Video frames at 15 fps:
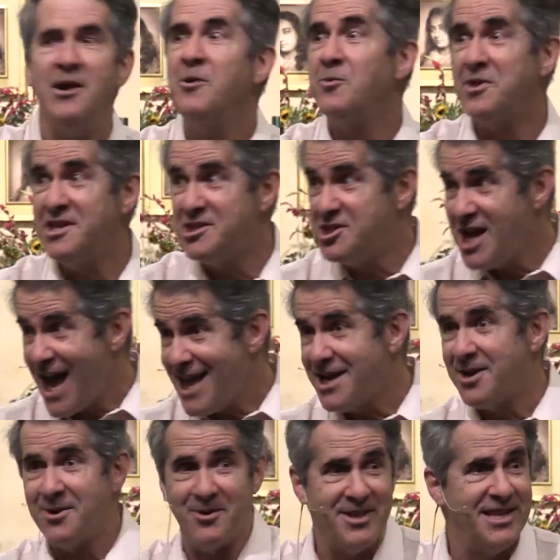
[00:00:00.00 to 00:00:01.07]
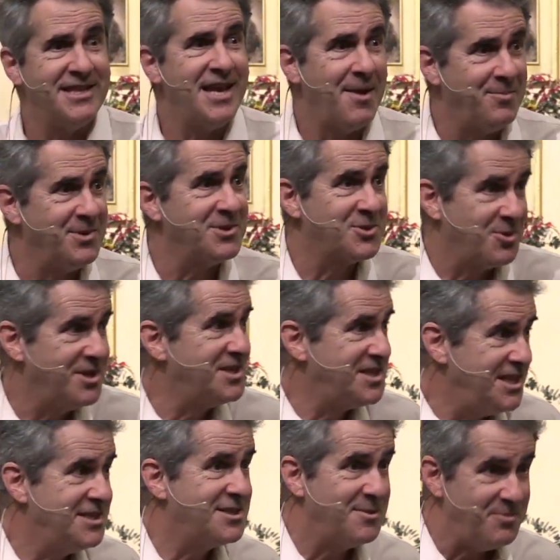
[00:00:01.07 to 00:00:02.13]
Well, the janitor in the temple sort of
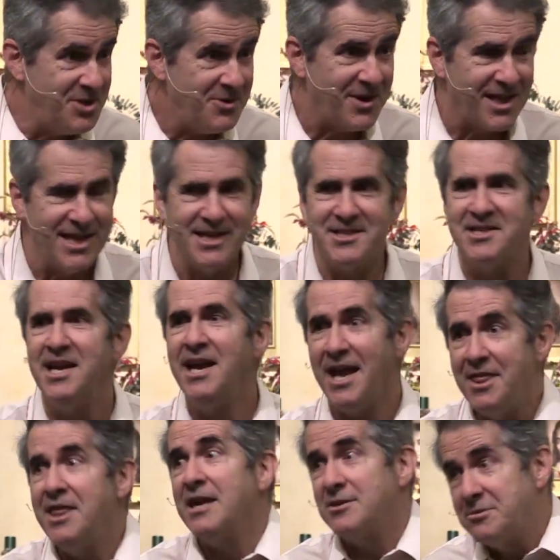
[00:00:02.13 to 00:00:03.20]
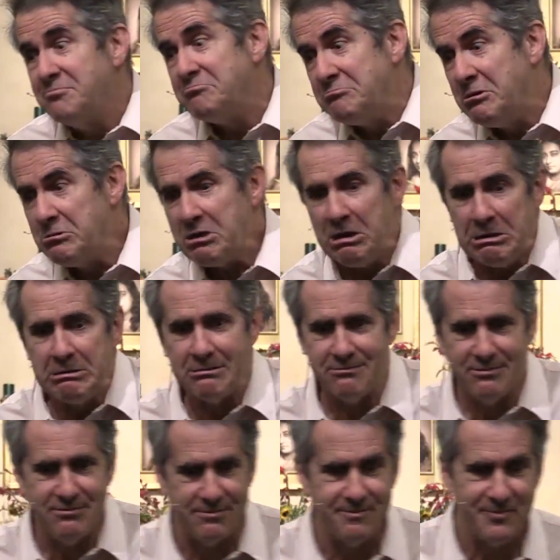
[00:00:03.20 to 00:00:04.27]
sees them doing this and thinks, okay.
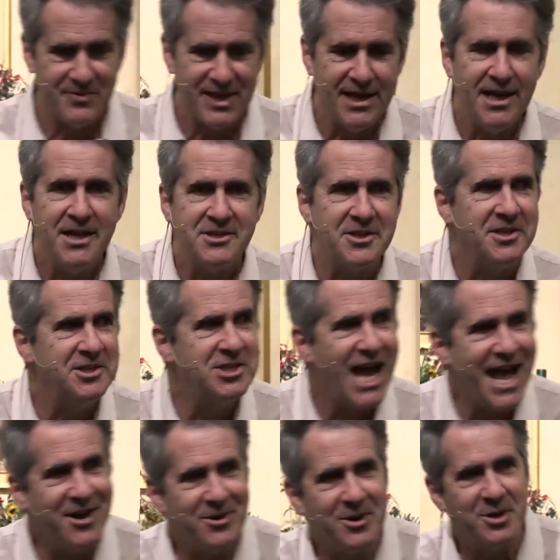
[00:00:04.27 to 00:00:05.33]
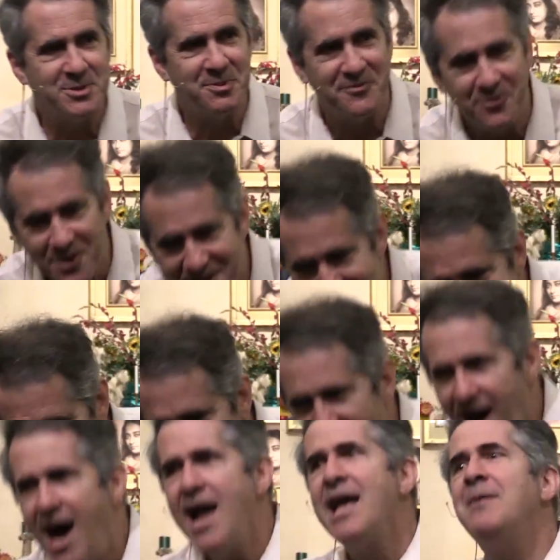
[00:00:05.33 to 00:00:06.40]
So the janitor goes before the Torah,
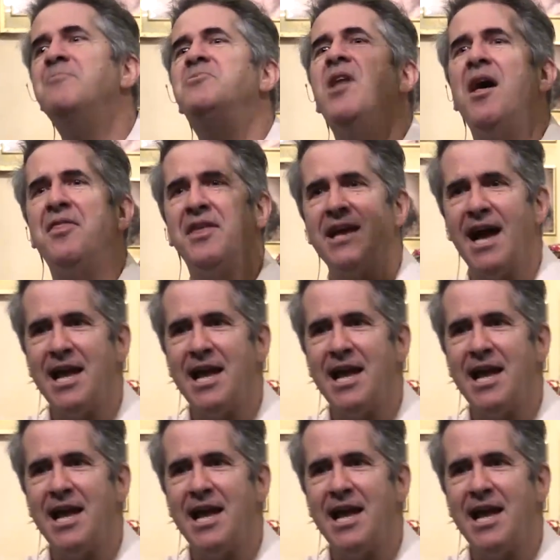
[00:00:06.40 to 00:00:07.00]
I am nothing.